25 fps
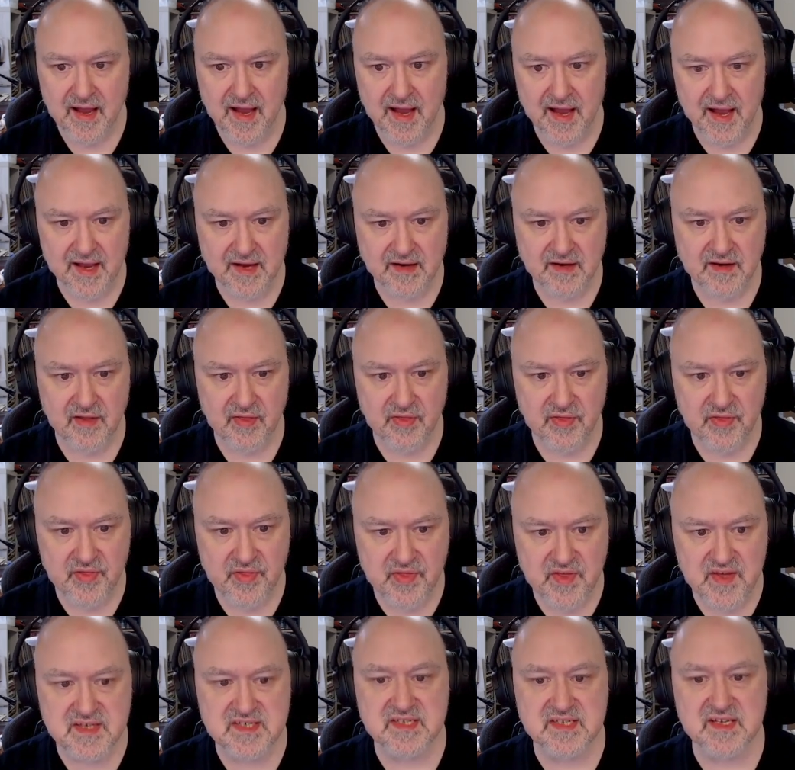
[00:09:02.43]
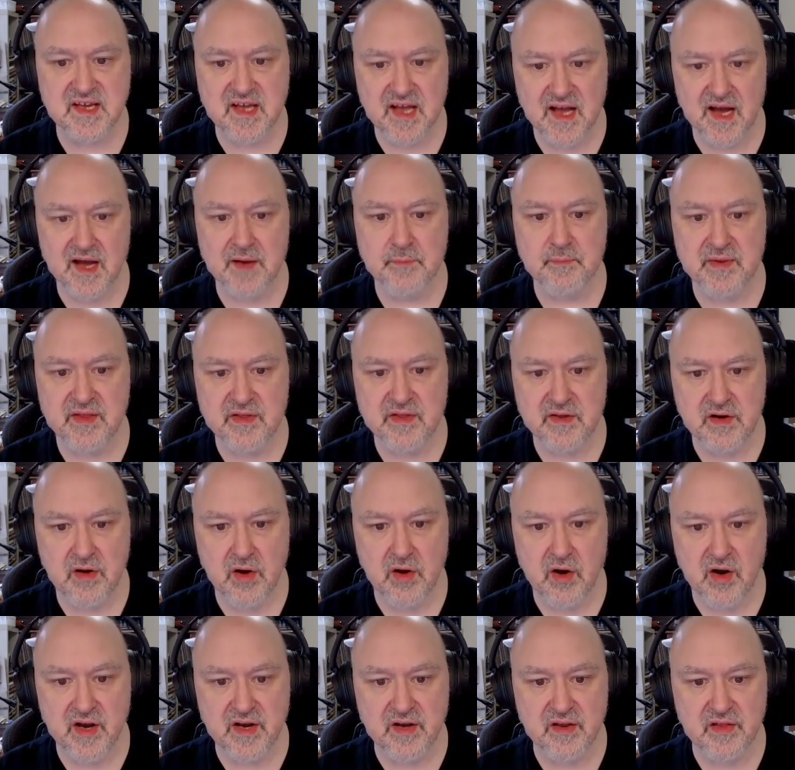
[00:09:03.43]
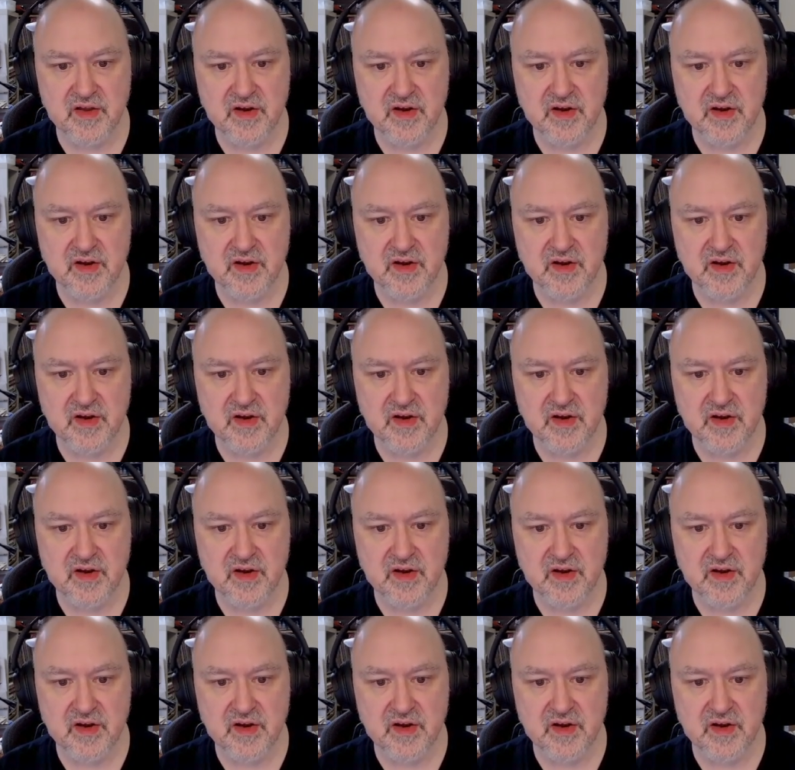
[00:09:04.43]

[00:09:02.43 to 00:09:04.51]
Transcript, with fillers: And this can't be the nine.